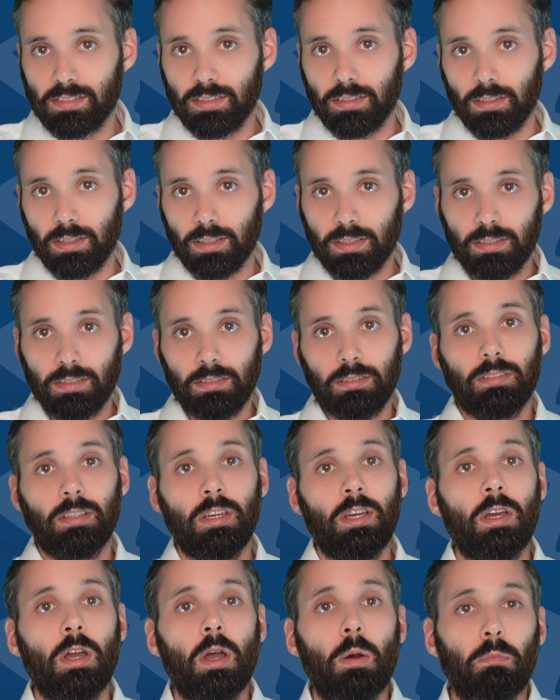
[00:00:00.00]
deducted,
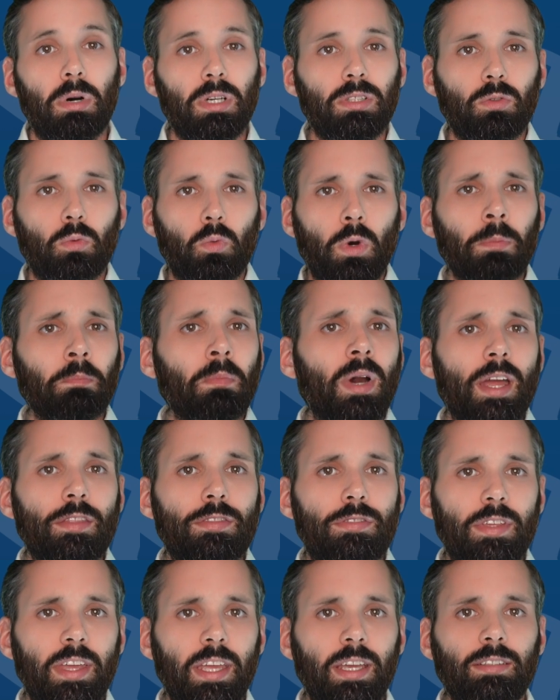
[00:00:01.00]
but one
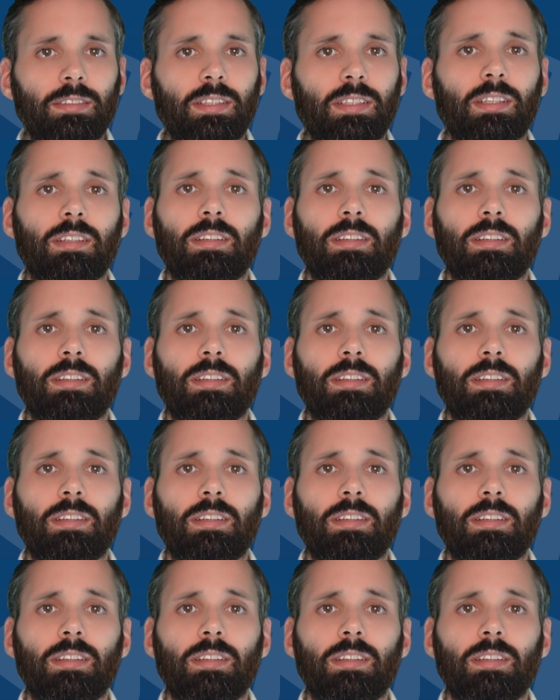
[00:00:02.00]
might think that the